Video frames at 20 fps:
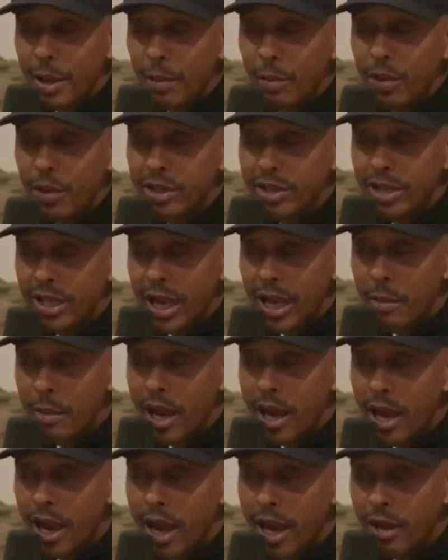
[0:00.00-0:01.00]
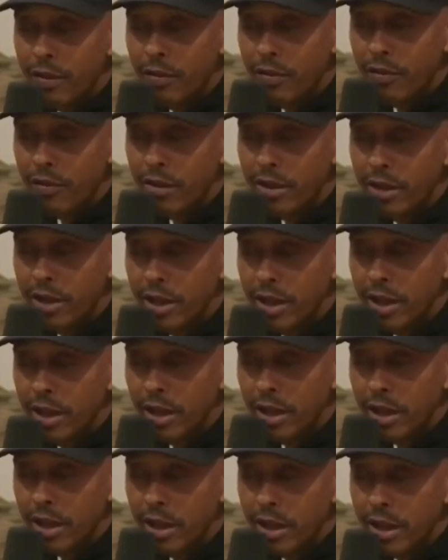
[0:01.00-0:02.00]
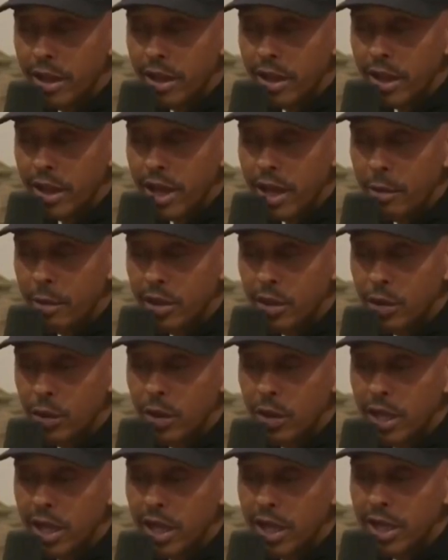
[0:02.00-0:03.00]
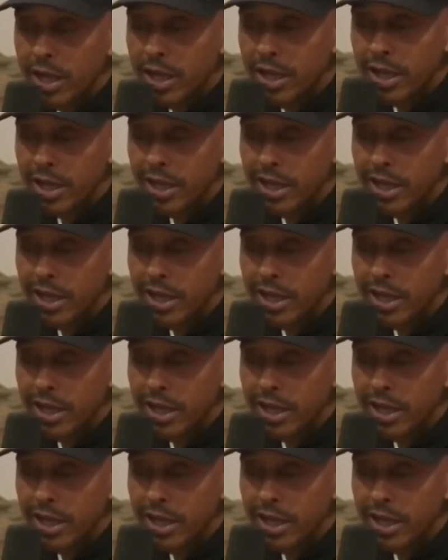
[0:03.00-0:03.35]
prison got my life coming to an end.